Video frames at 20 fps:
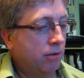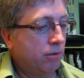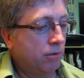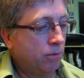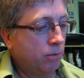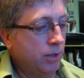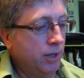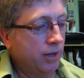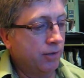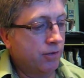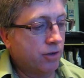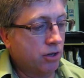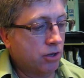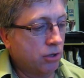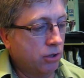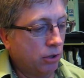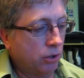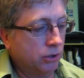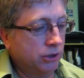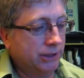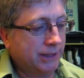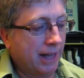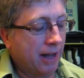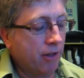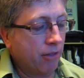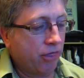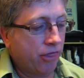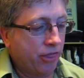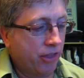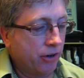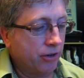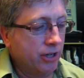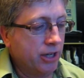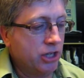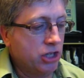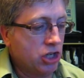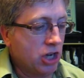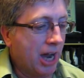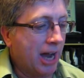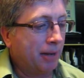We closed out 30
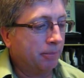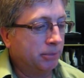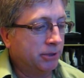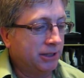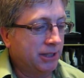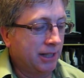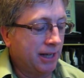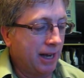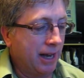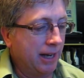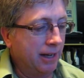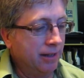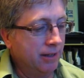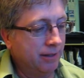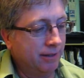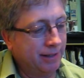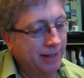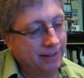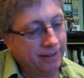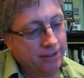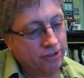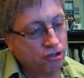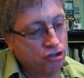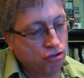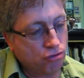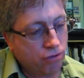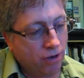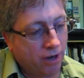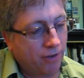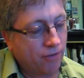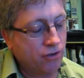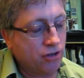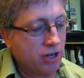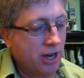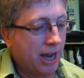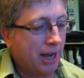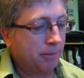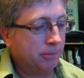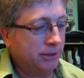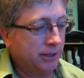jobs today. That leaves 12
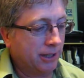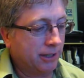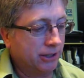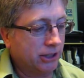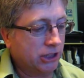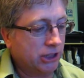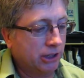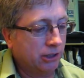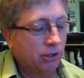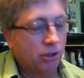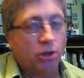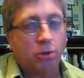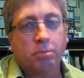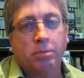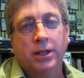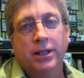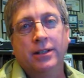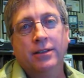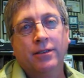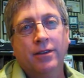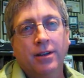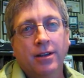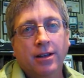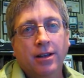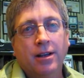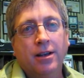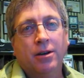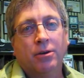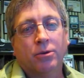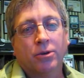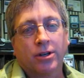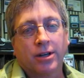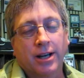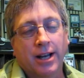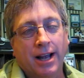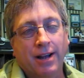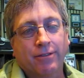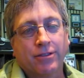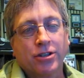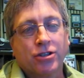jobs that are still open. We're going to
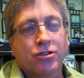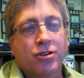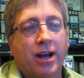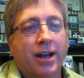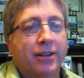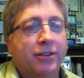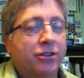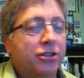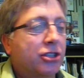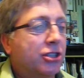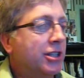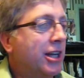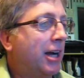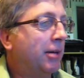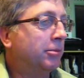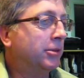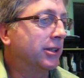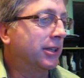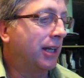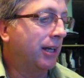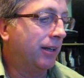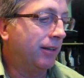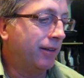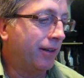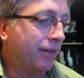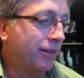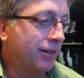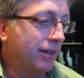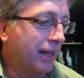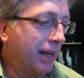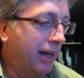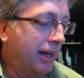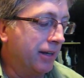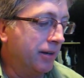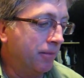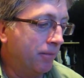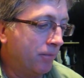have to try those jobs again another day.